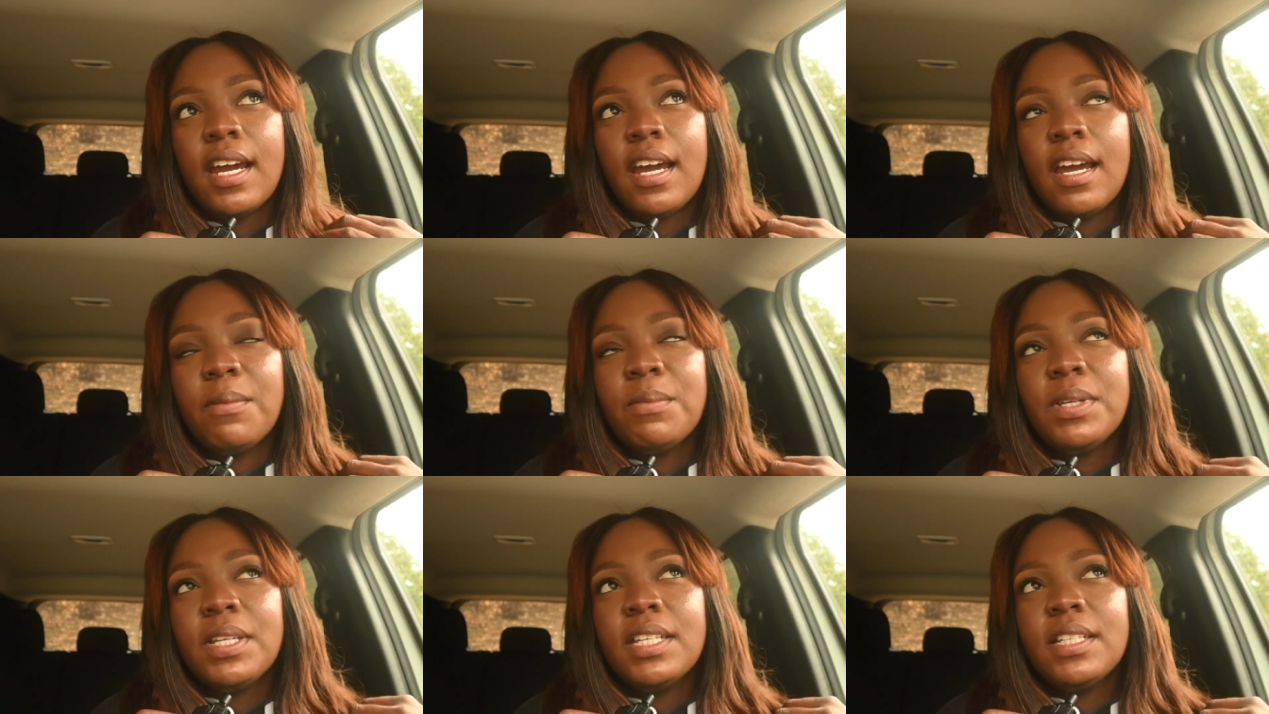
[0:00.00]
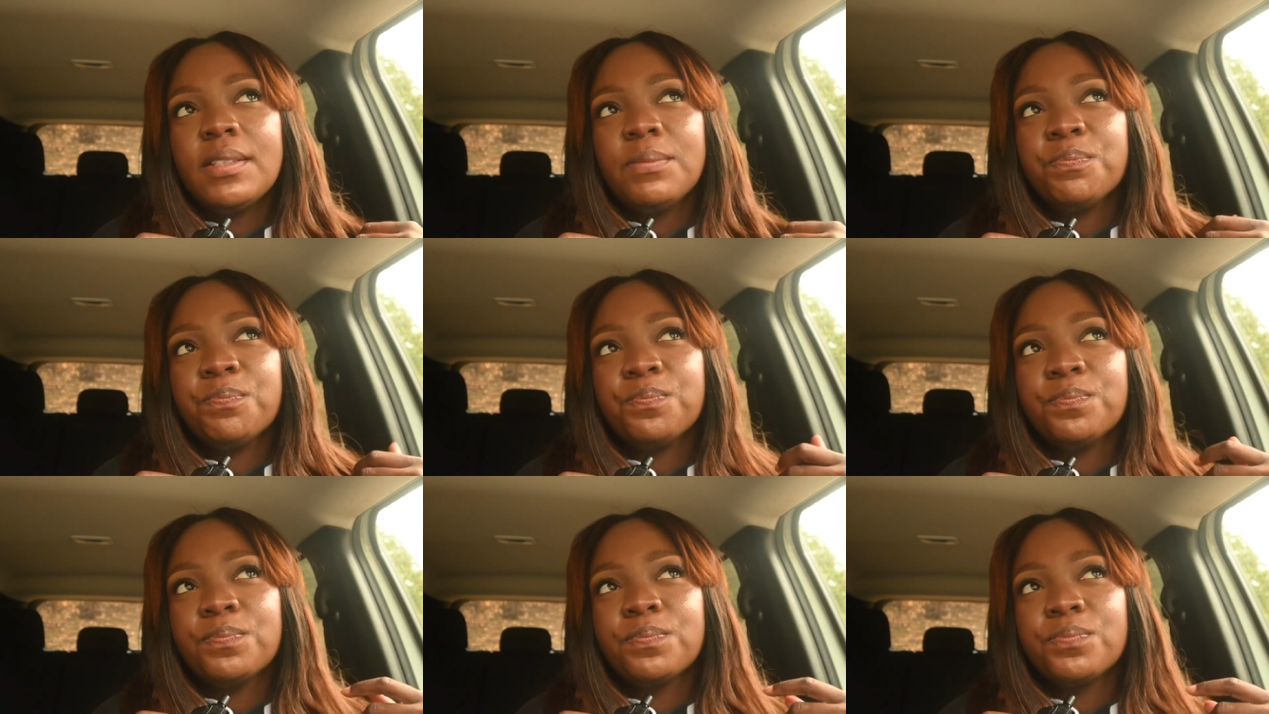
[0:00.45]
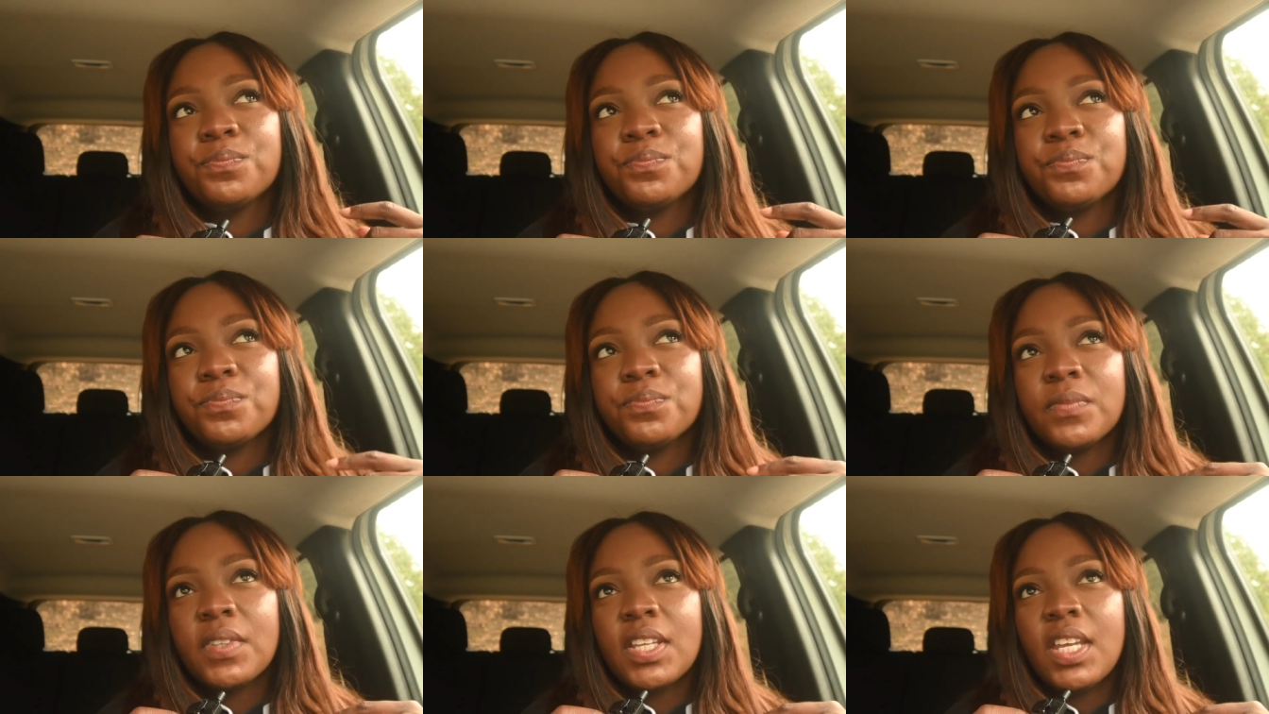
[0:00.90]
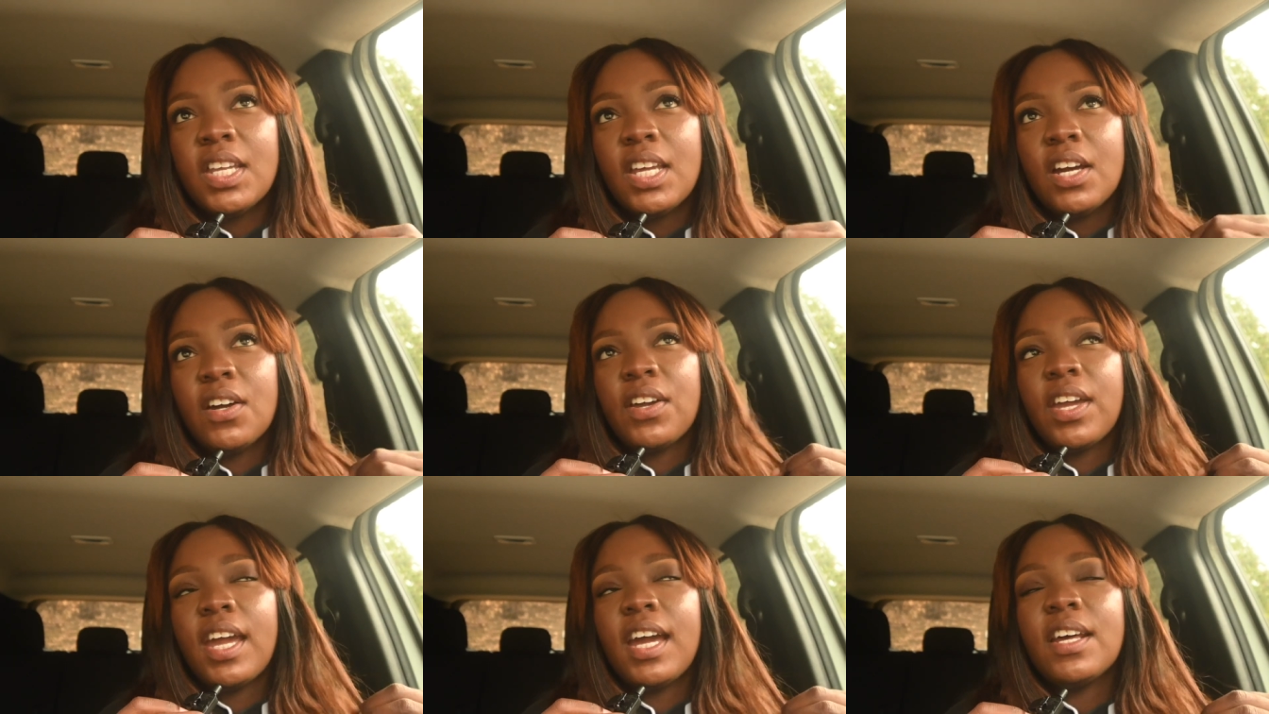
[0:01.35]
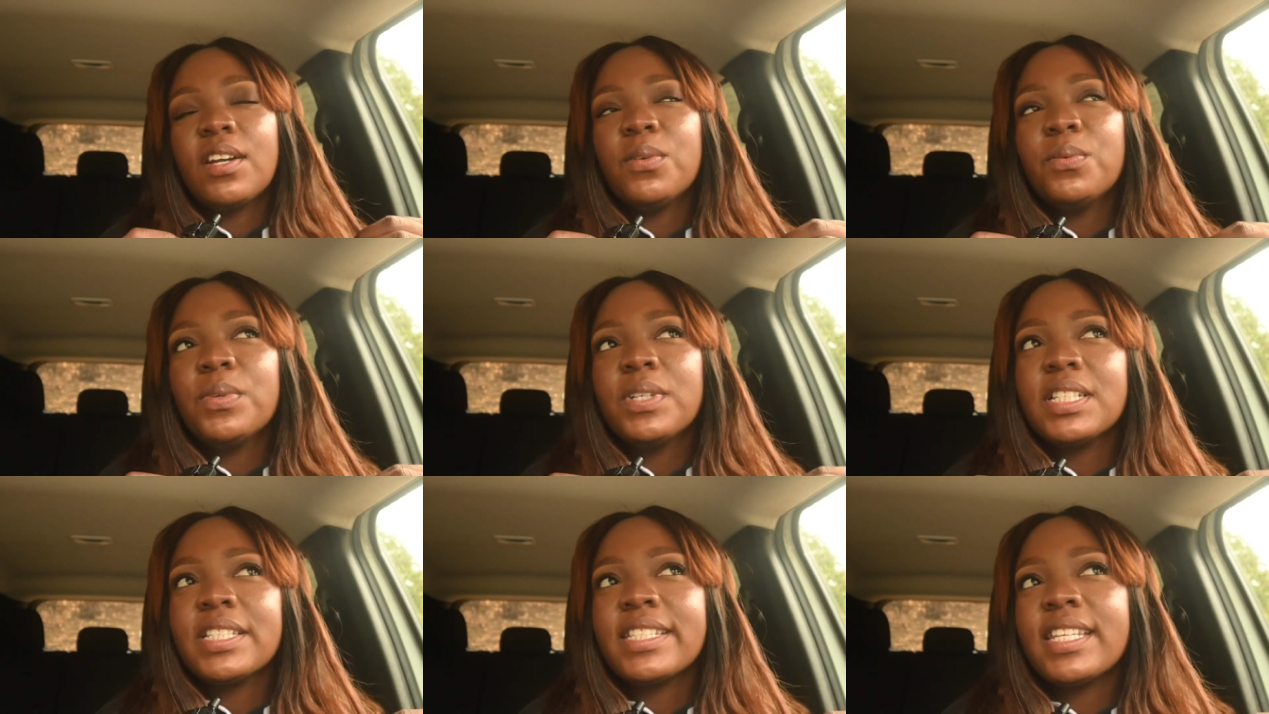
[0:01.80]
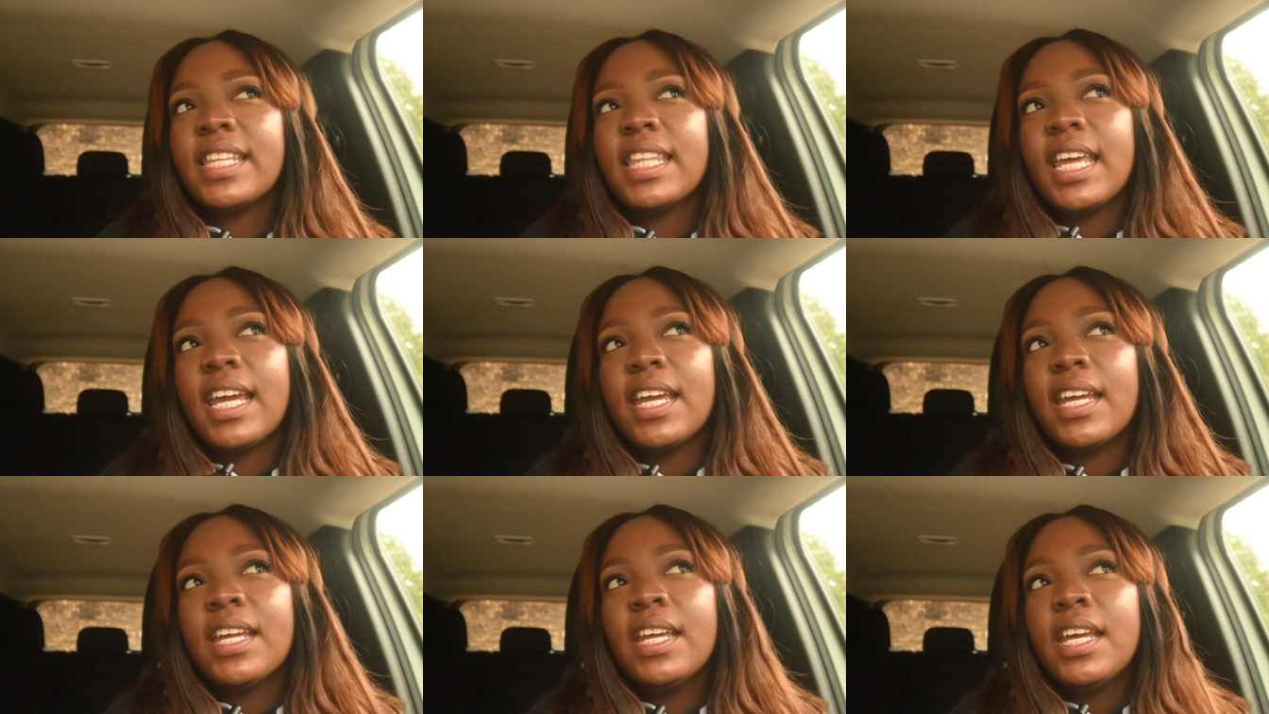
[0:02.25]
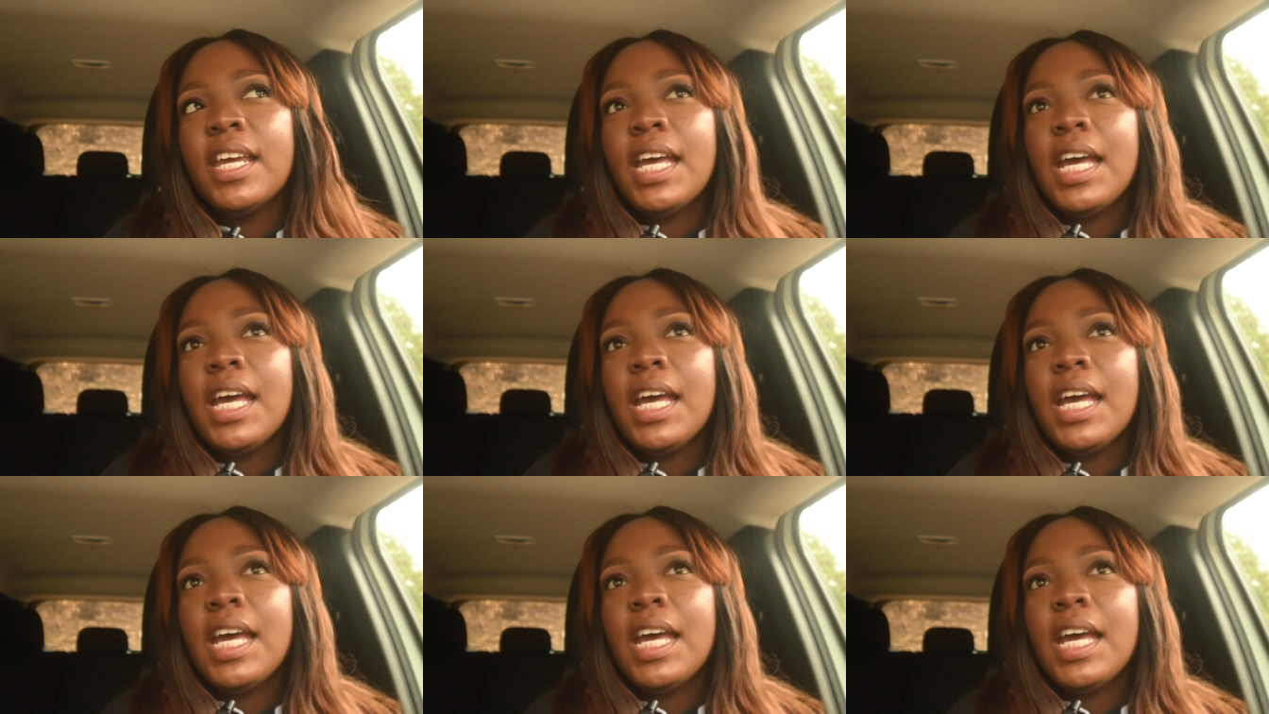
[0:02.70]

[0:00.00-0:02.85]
I mean, okay, I don't want to say that